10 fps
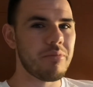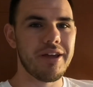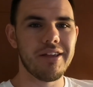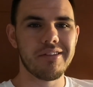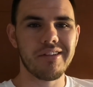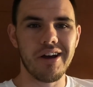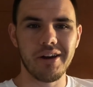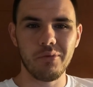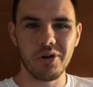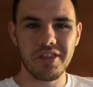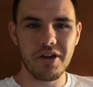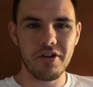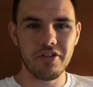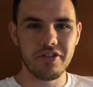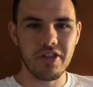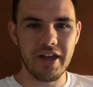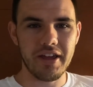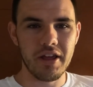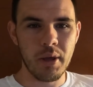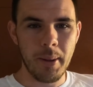is kind of one of those
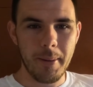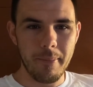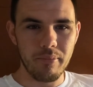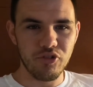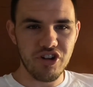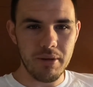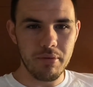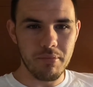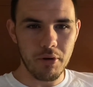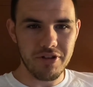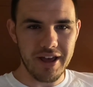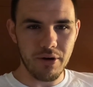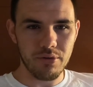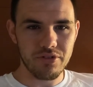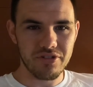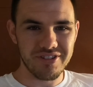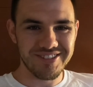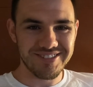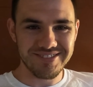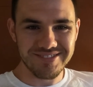like cheap motels,
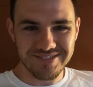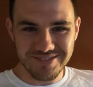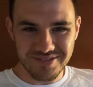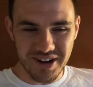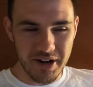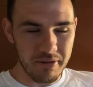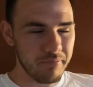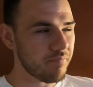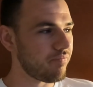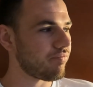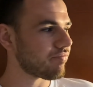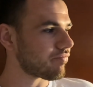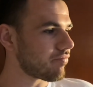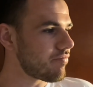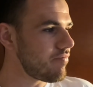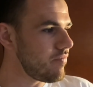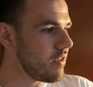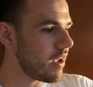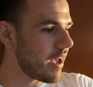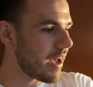right?
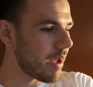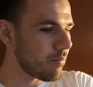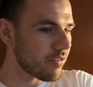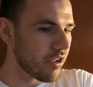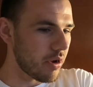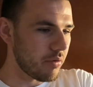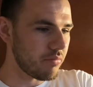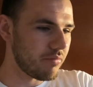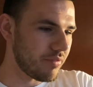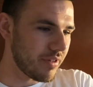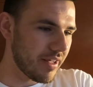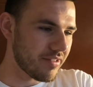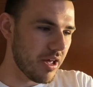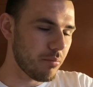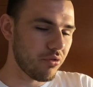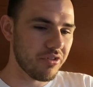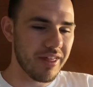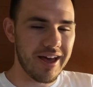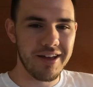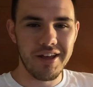So examples of
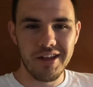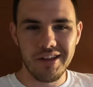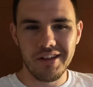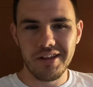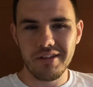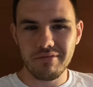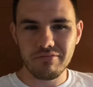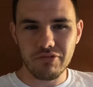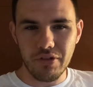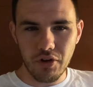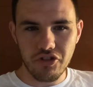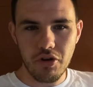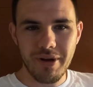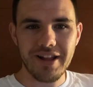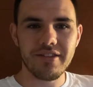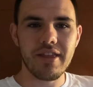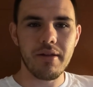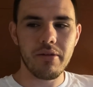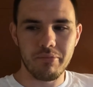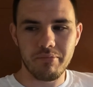that, you've got two beds
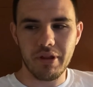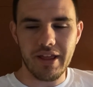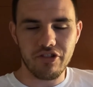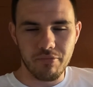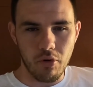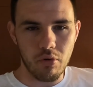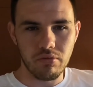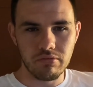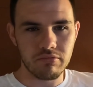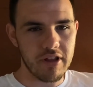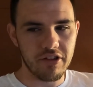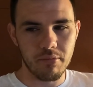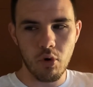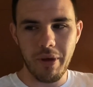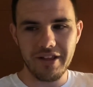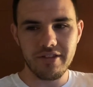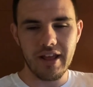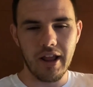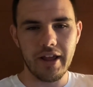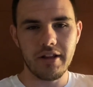but they're small. They're small beds.
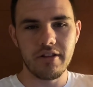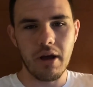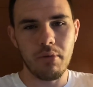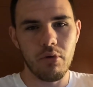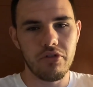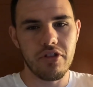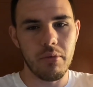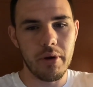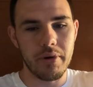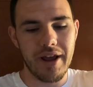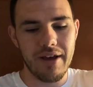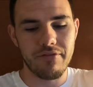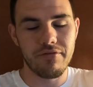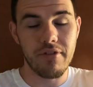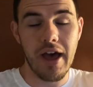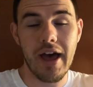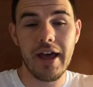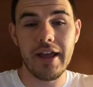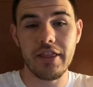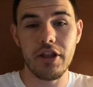They're like doubles that we would have
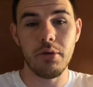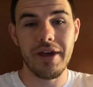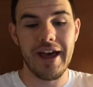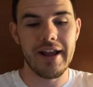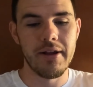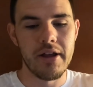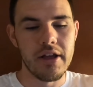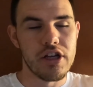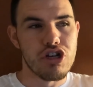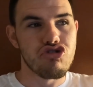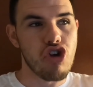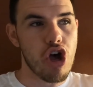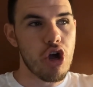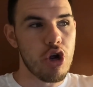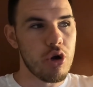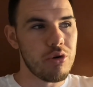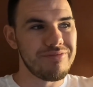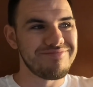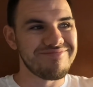in the UK. So